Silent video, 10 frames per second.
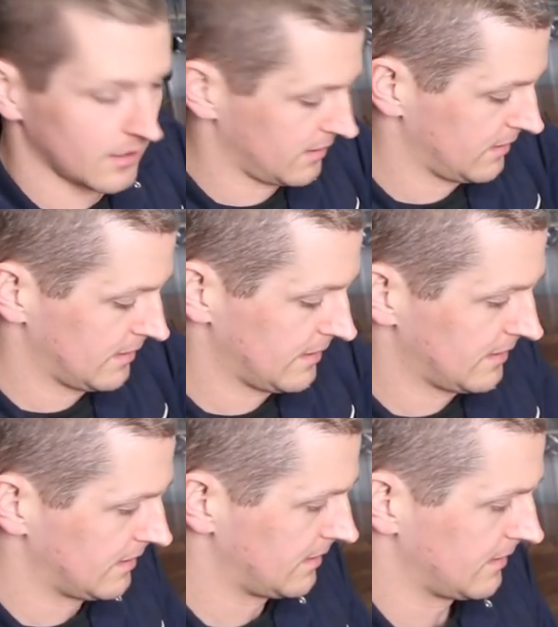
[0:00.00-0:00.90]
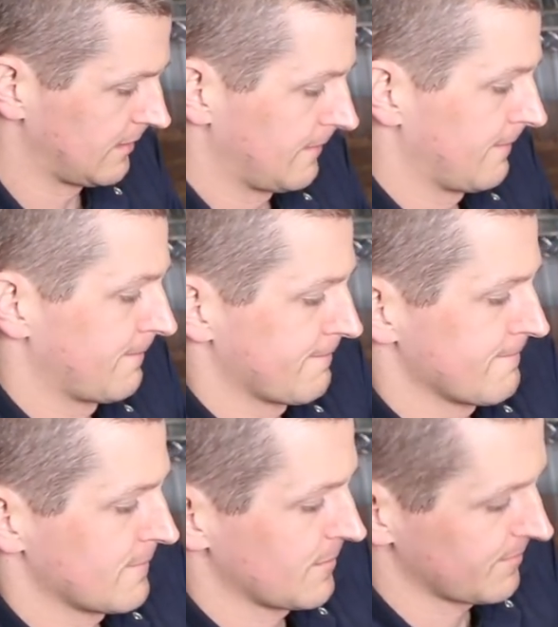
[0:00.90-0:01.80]

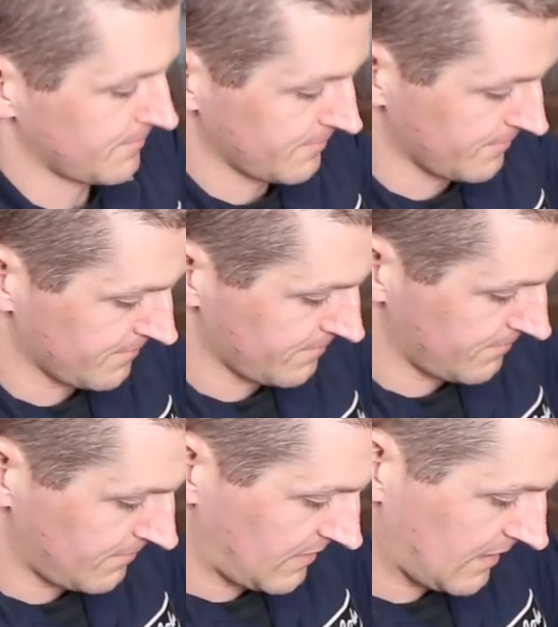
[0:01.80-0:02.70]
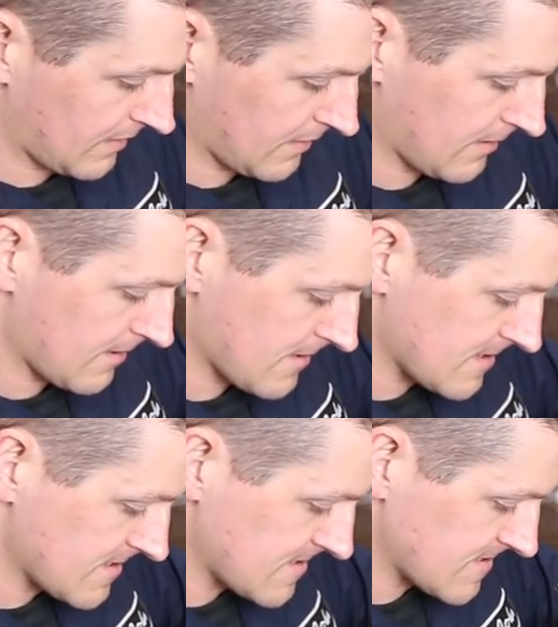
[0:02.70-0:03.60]

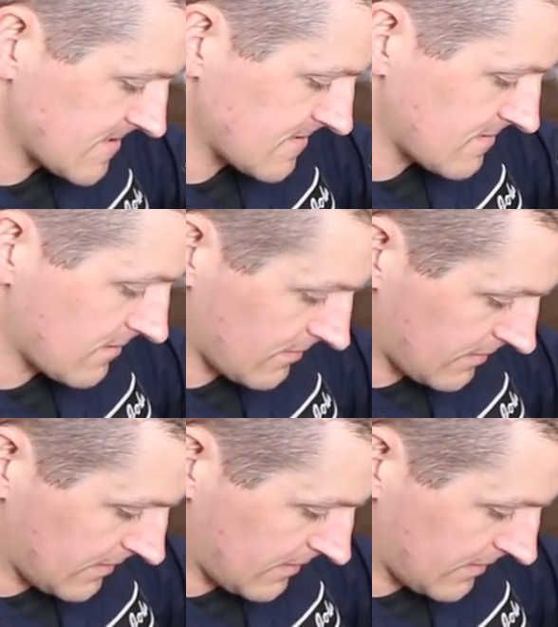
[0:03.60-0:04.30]
No one is speaking in this clip.